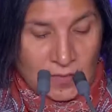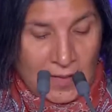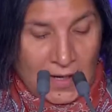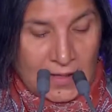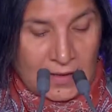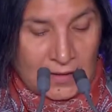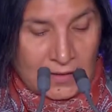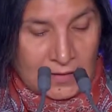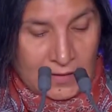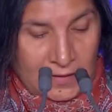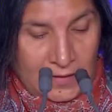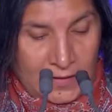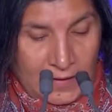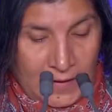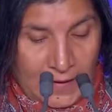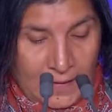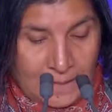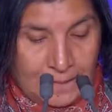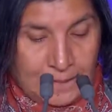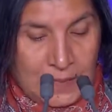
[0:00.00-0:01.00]
make it
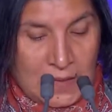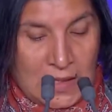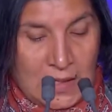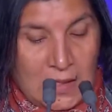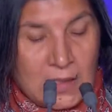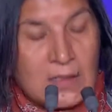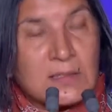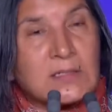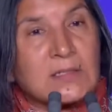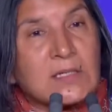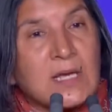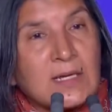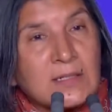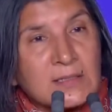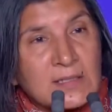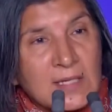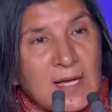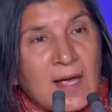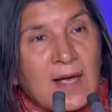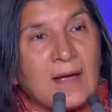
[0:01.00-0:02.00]
clear.
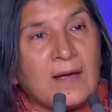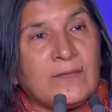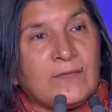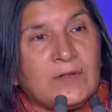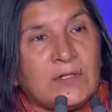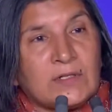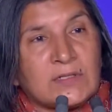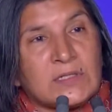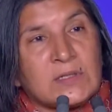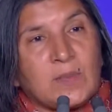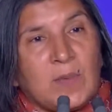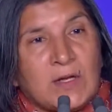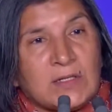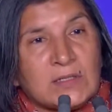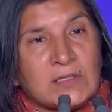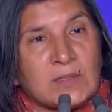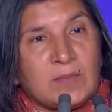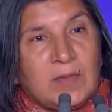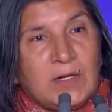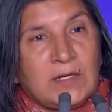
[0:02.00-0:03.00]
States have the
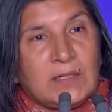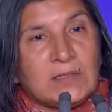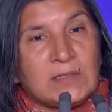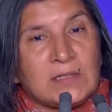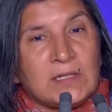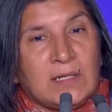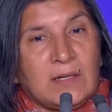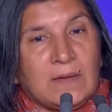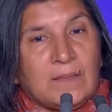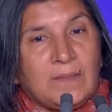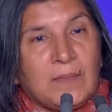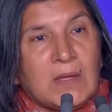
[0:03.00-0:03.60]
responsibility.